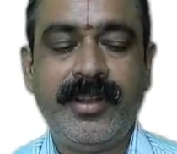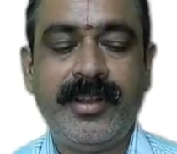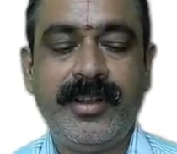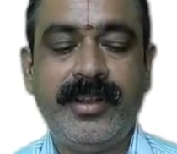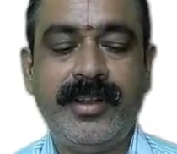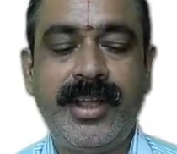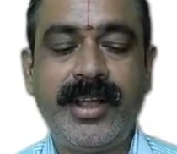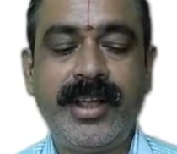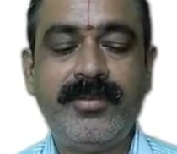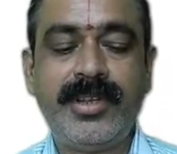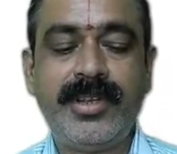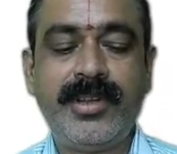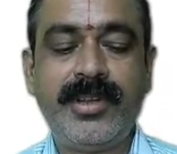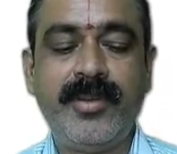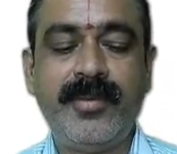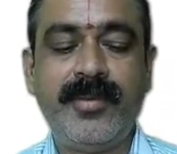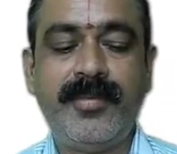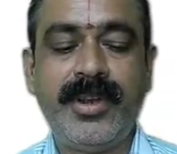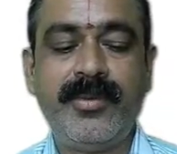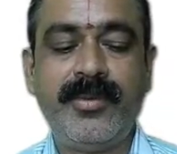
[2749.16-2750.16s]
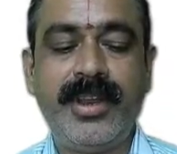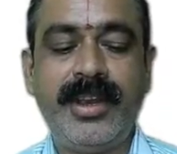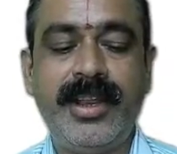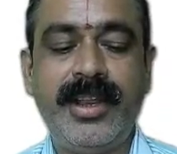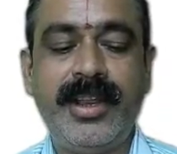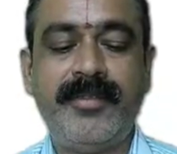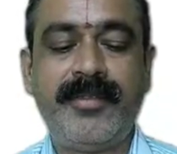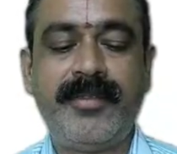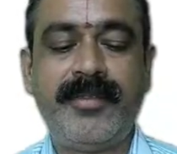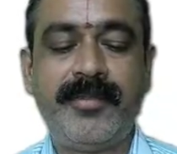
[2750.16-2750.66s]
The accounts are opened
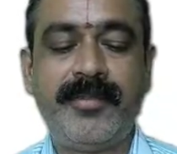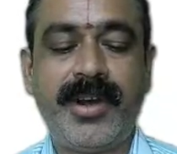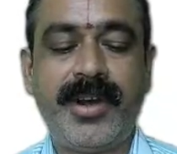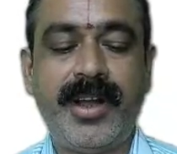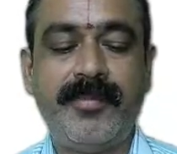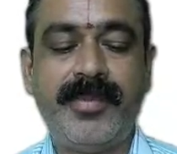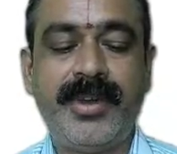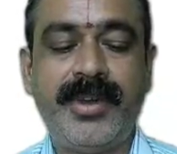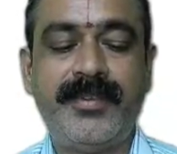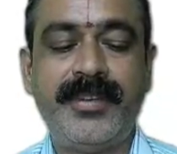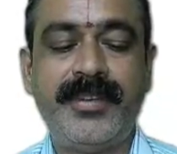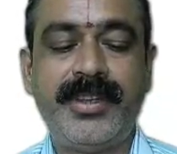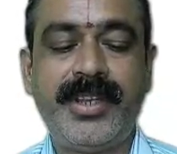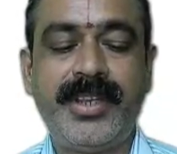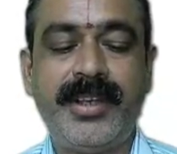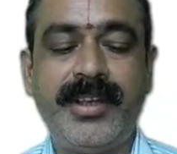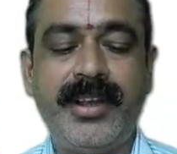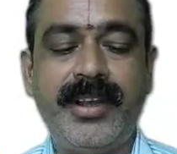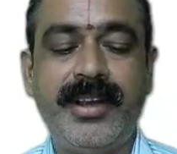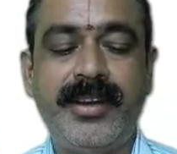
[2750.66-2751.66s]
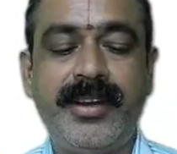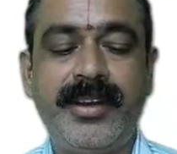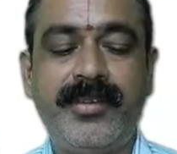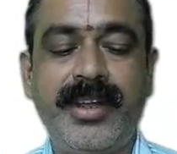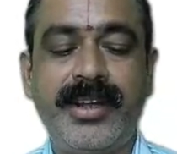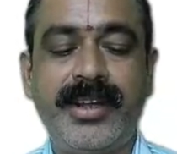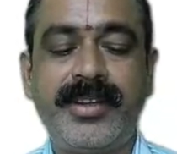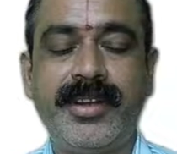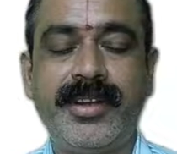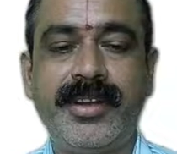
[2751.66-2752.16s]
only after proper physical
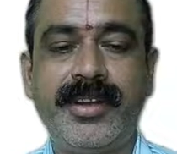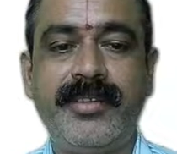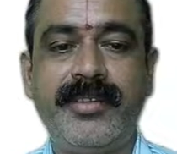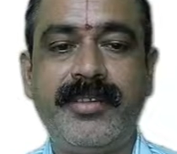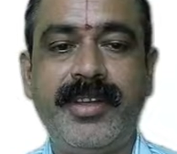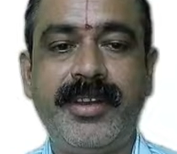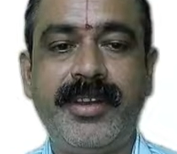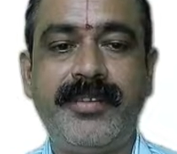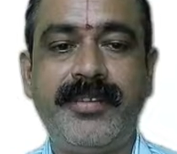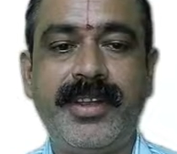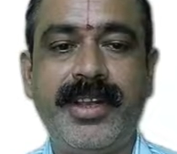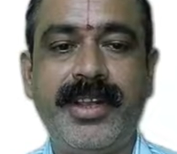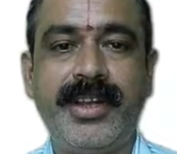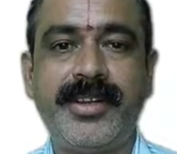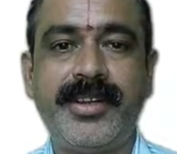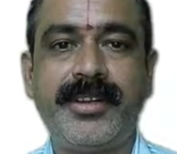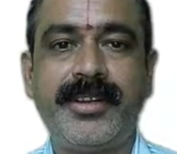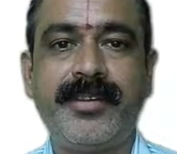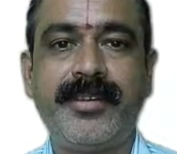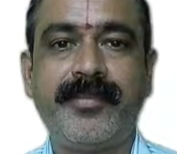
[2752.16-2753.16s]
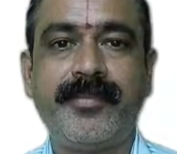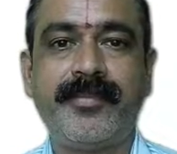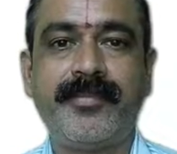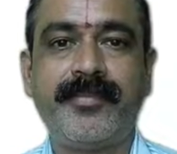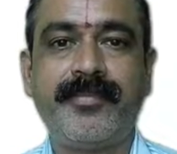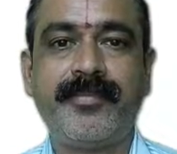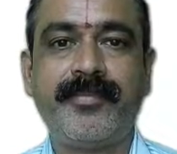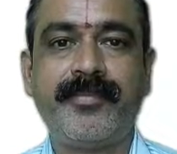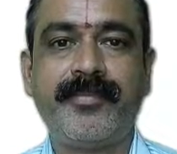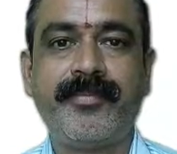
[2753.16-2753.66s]
introduction and verification.
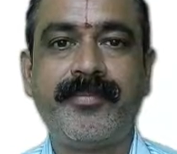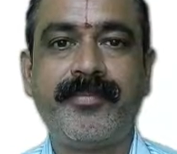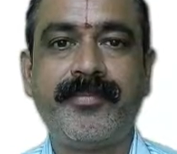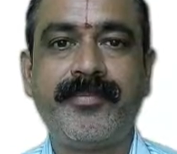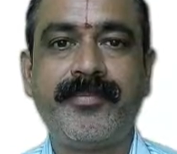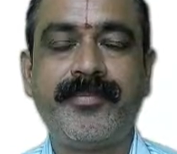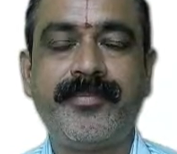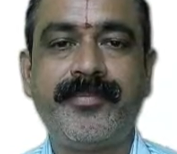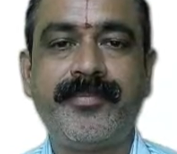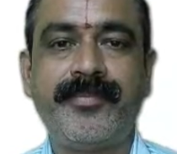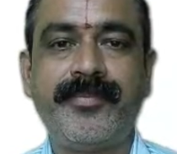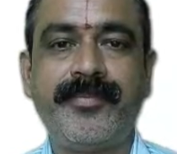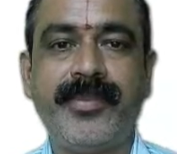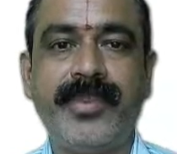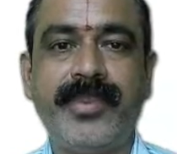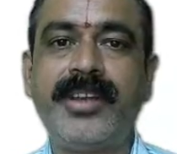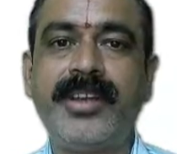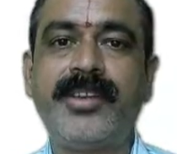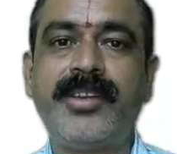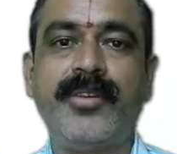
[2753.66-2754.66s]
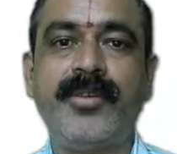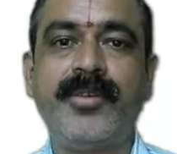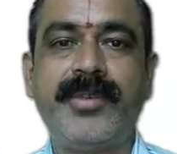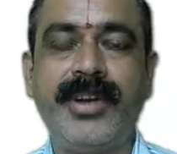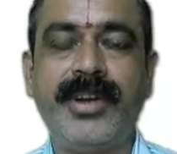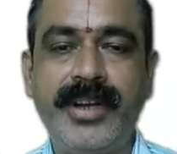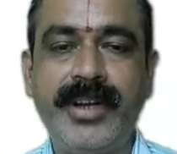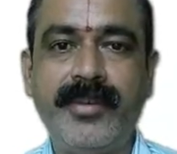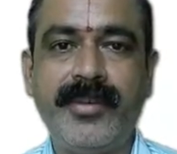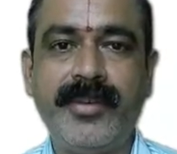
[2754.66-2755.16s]
That you know
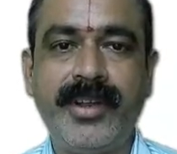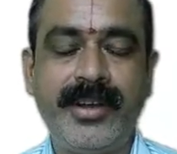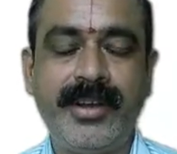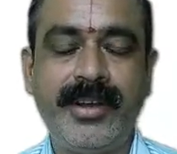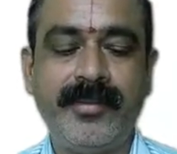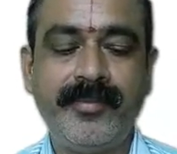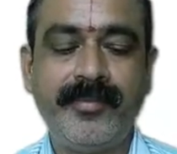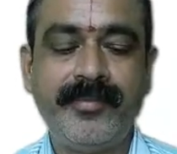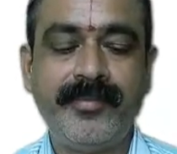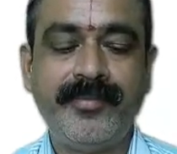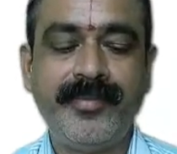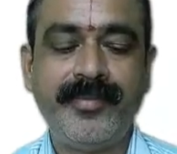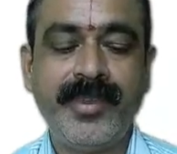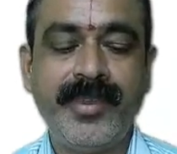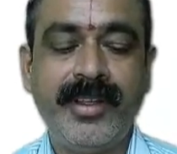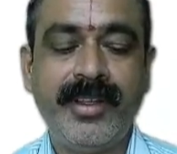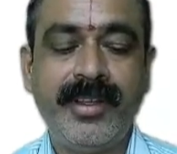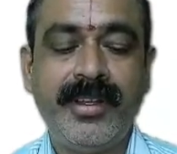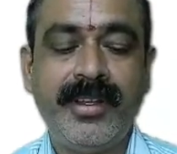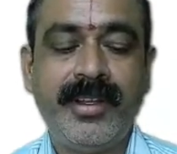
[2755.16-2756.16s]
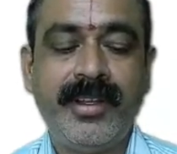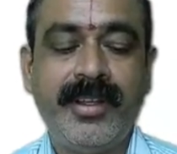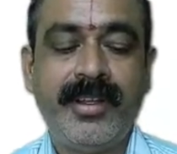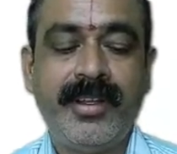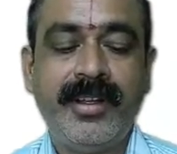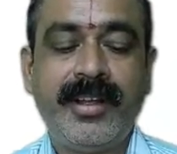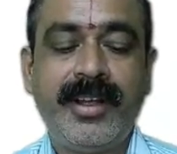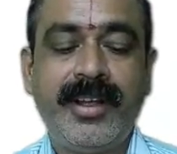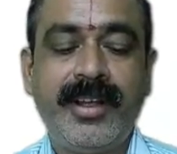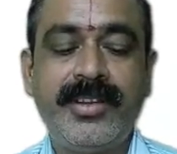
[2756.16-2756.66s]
pretty well.
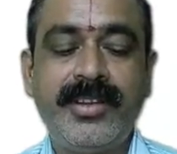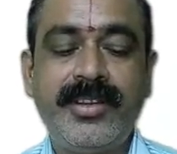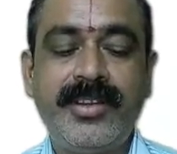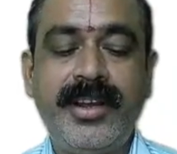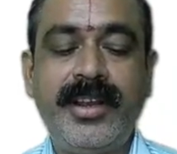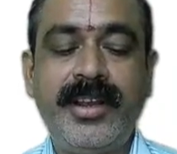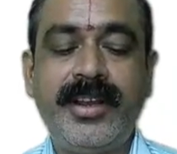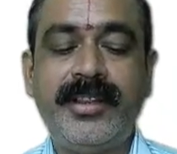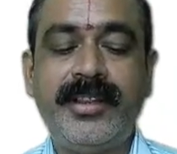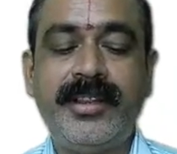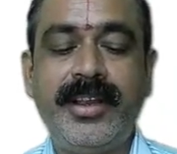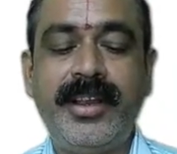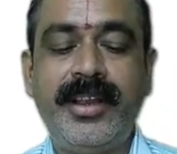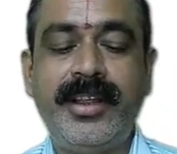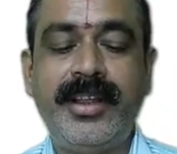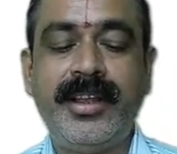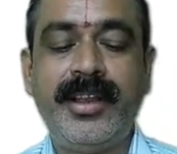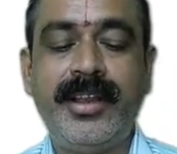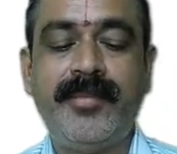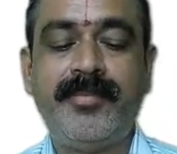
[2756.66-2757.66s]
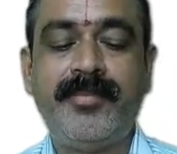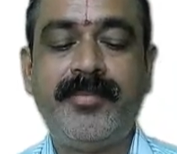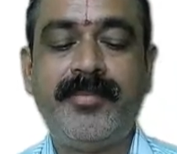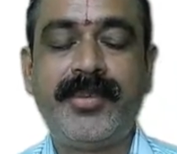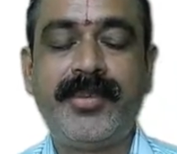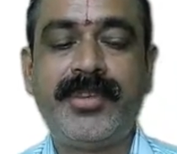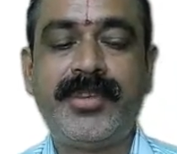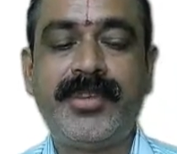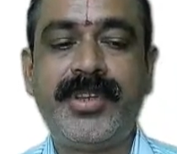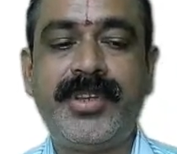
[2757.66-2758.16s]
Considering the legal
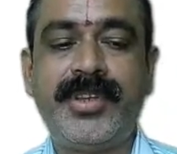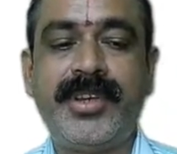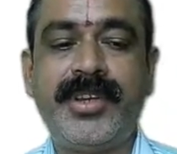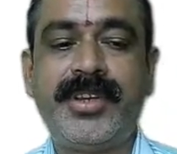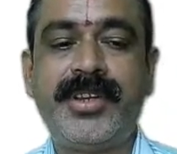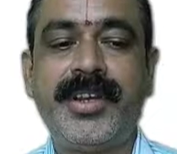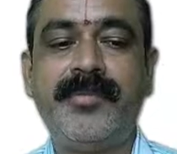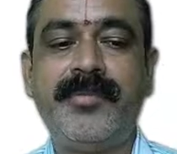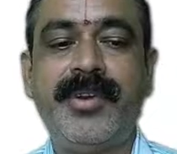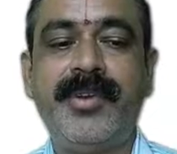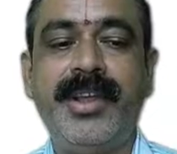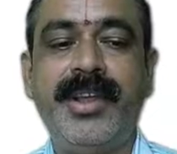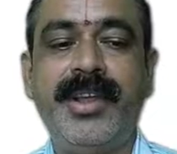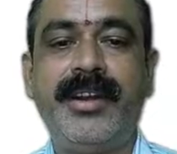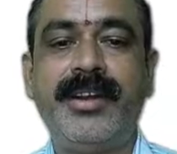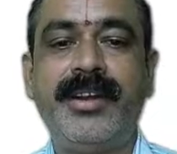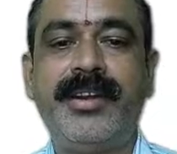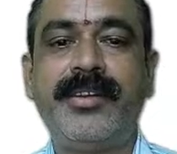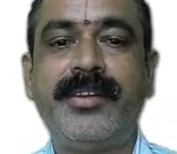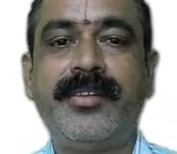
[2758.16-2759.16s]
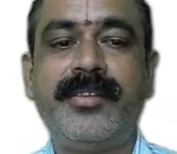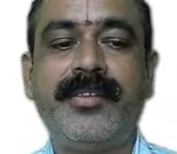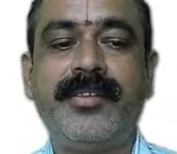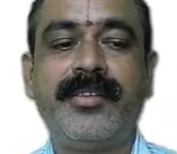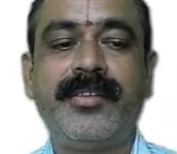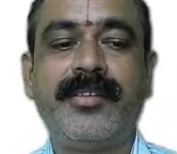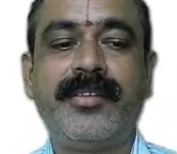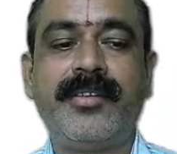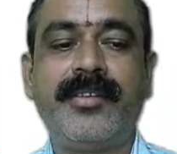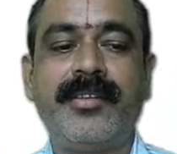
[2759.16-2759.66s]
position prevalent,
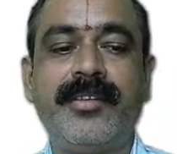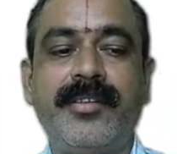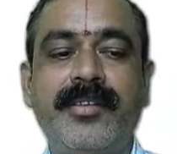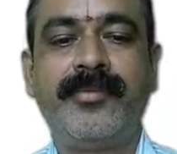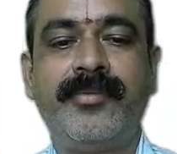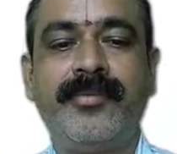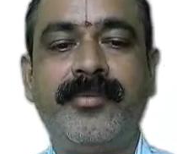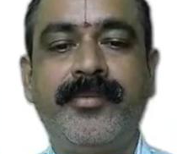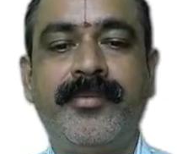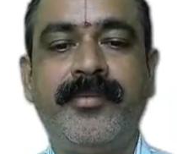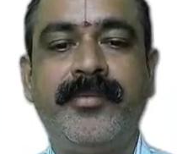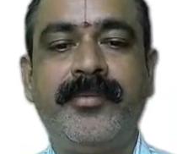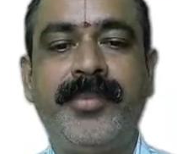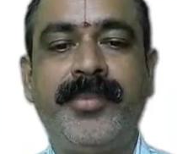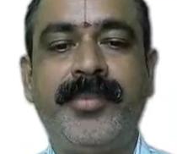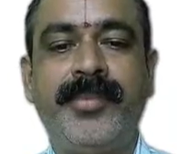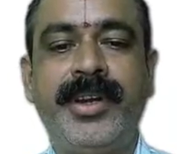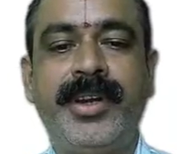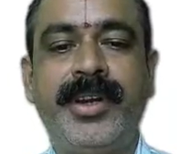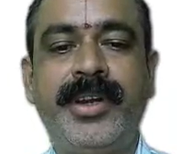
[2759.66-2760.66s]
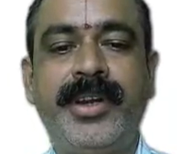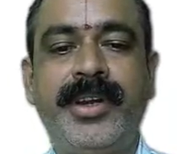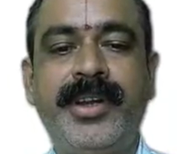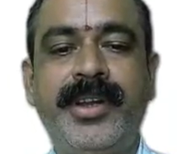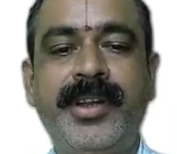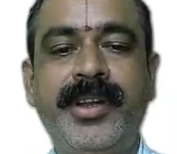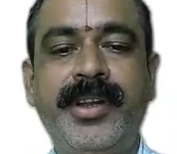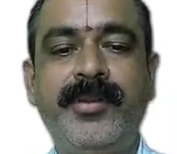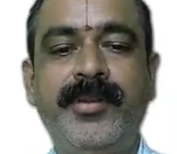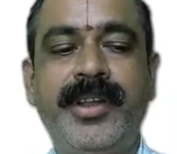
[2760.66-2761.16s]

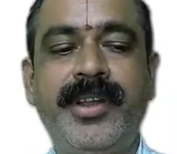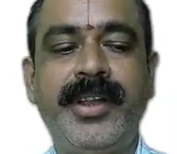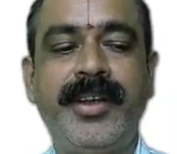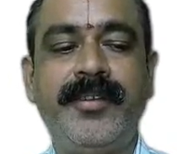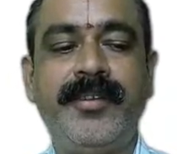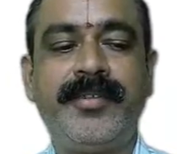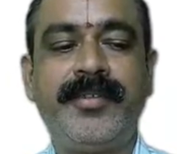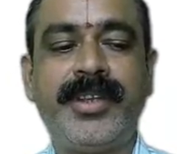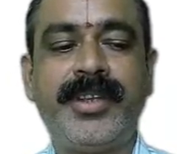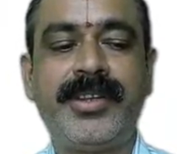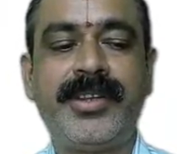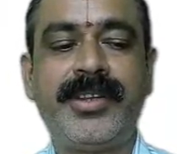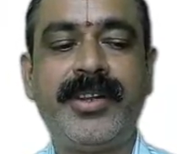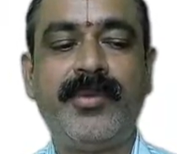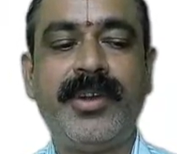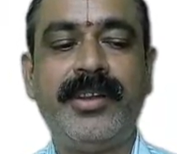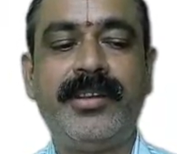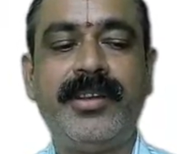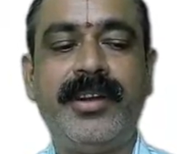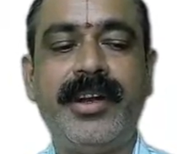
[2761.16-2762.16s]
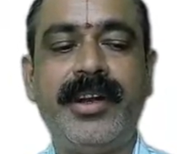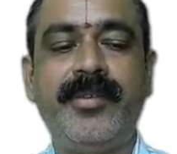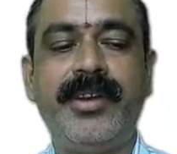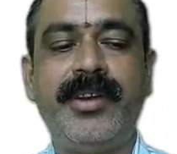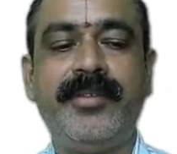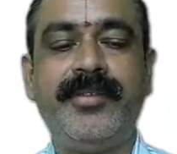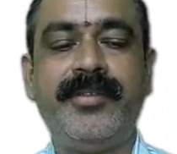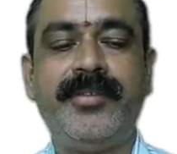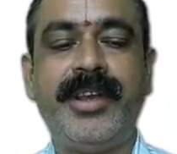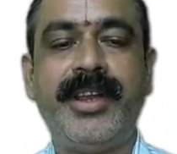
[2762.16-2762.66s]
particularly of Section 131
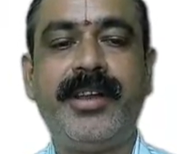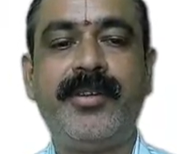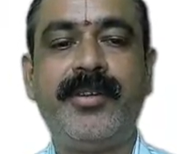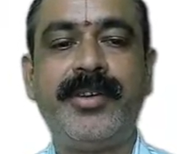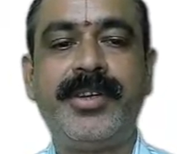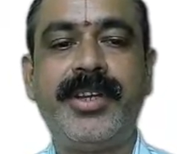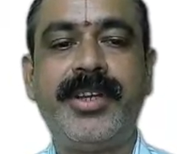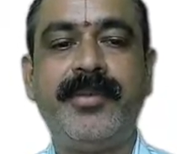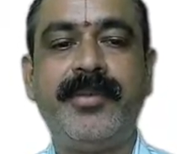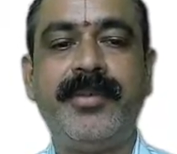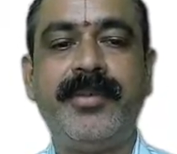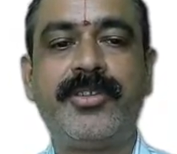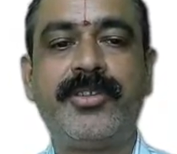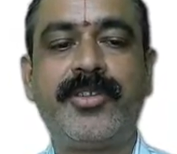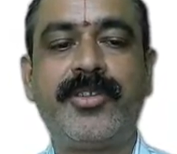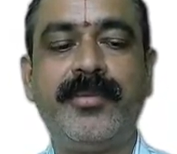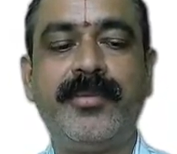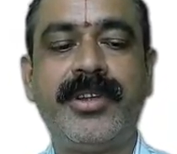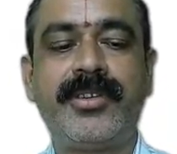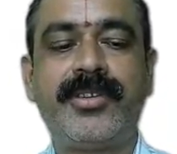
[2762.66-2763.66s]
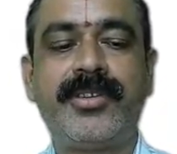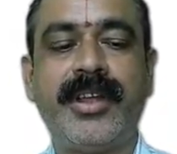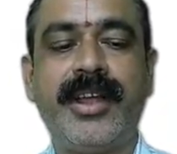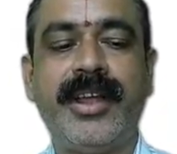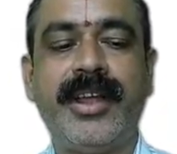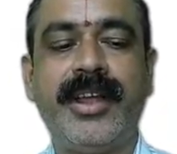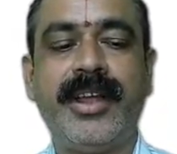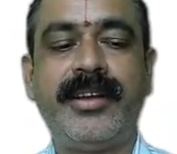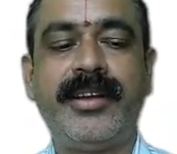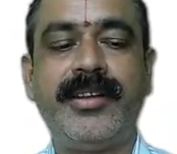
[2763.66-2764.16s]
of the Negotiable Instruments
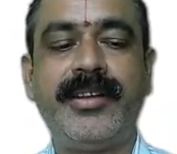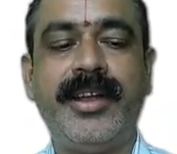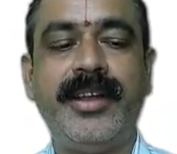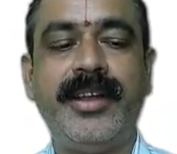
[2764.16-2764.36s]
Act